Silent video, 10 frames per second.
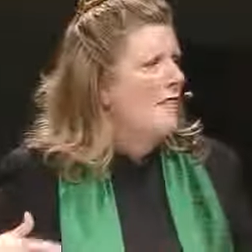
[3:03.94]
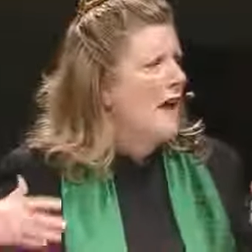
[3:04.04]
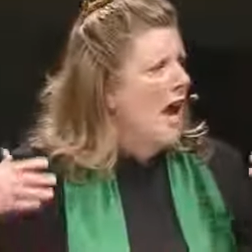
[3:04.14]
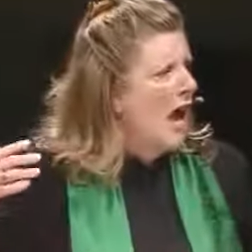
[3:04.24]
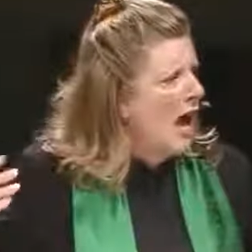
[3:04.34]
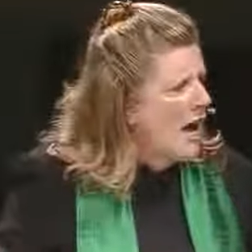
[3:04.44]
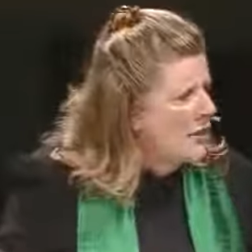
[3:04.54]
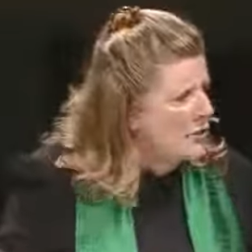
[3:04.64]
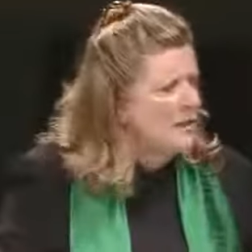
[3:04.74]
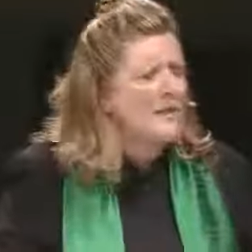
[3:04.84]
on the
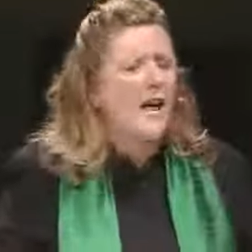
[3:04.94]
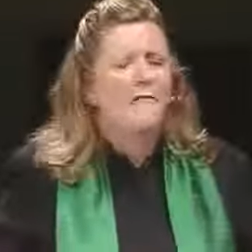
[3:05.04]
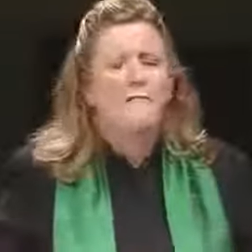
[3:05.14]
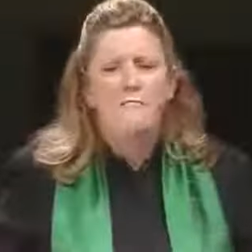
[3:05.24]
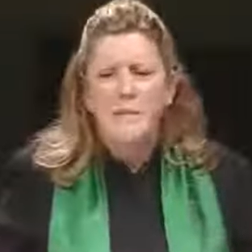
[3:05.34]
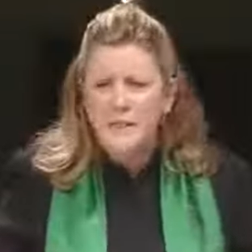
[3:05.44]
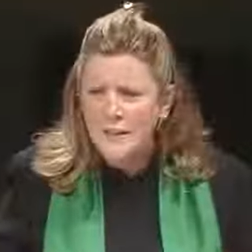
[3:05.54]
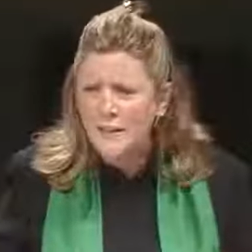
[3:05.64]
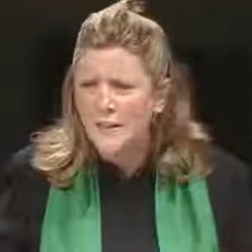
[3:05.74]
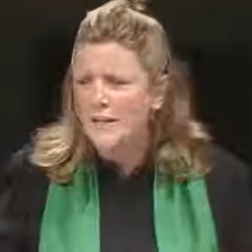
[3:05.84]
hundreds of
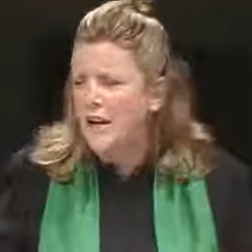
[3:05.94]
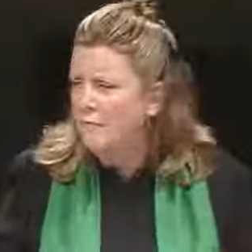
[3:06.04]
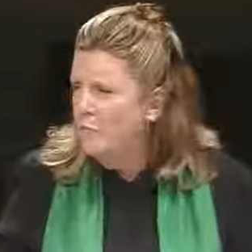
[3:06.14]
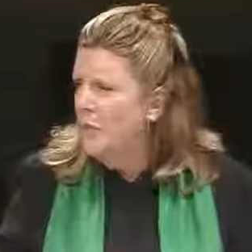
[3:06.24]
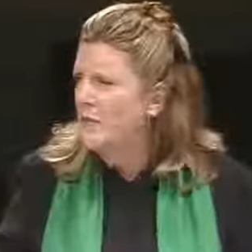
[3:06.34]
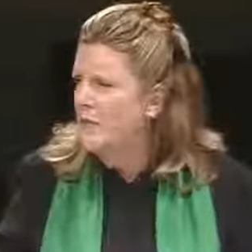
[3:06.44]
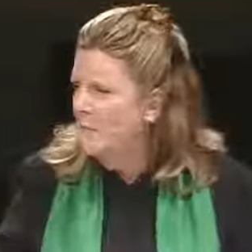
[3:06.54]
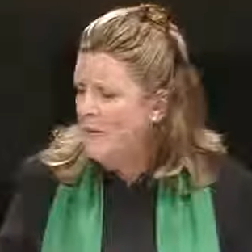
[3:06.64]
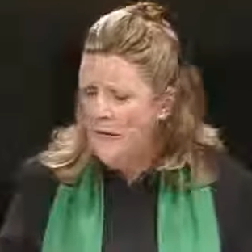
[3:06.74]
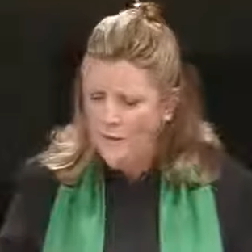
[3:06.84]
millions of Muslim
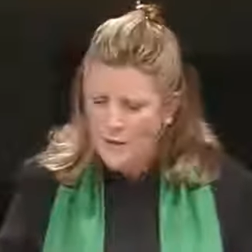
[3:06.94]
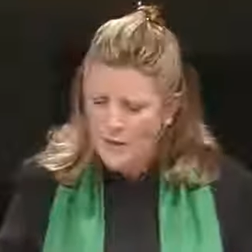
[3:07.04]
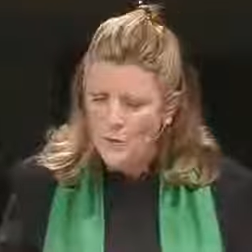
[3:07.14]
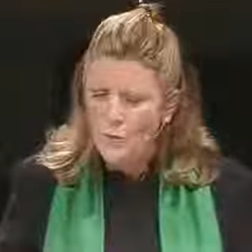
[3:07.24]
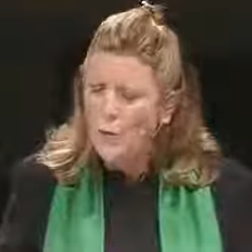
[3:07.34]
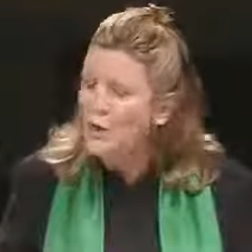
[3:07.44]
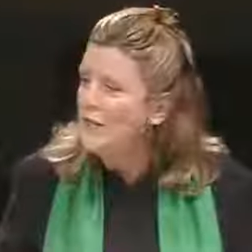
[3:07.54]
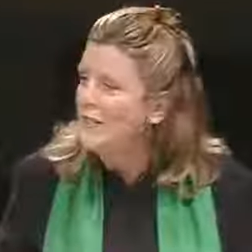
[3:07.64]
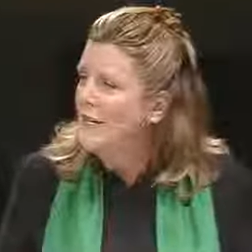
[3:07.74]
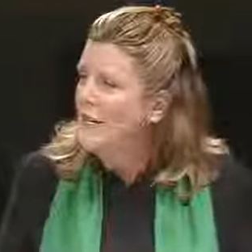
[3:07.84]
people in the
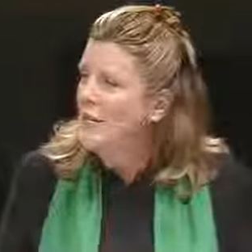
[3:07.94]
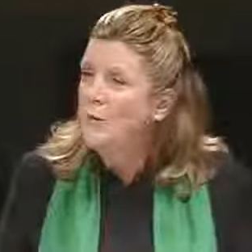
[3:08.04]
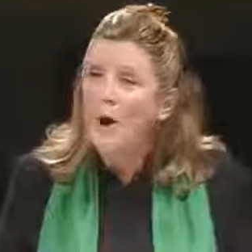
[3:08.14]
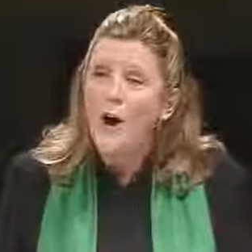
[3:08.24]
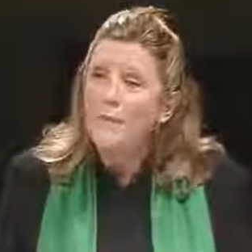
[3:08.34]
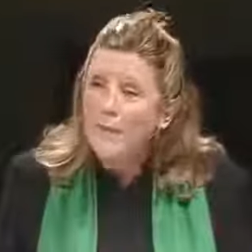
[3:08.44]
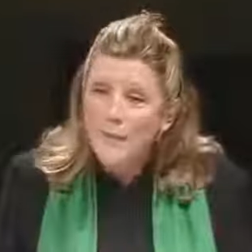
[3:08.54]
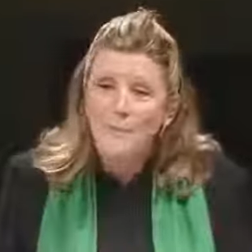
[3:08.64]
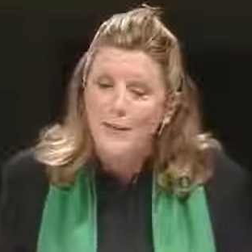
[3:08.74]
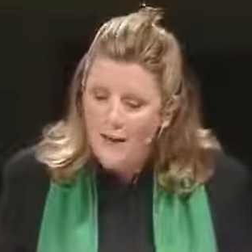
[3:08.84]
world who are
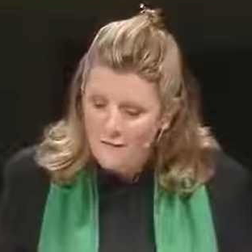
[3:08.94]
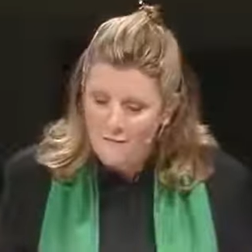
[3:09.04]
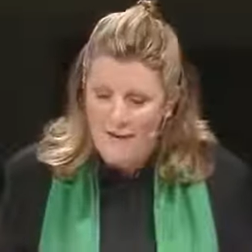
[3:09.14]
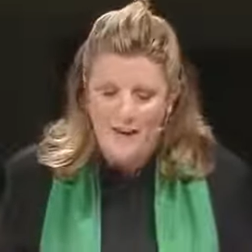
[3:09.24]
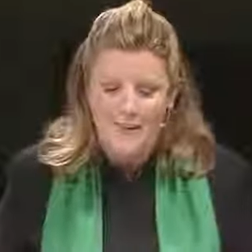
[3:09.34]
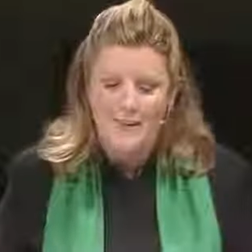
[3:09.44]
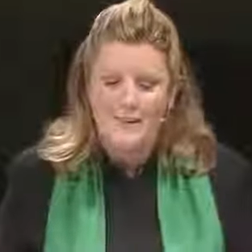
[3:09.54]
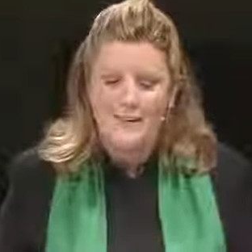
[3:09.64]
people of faith,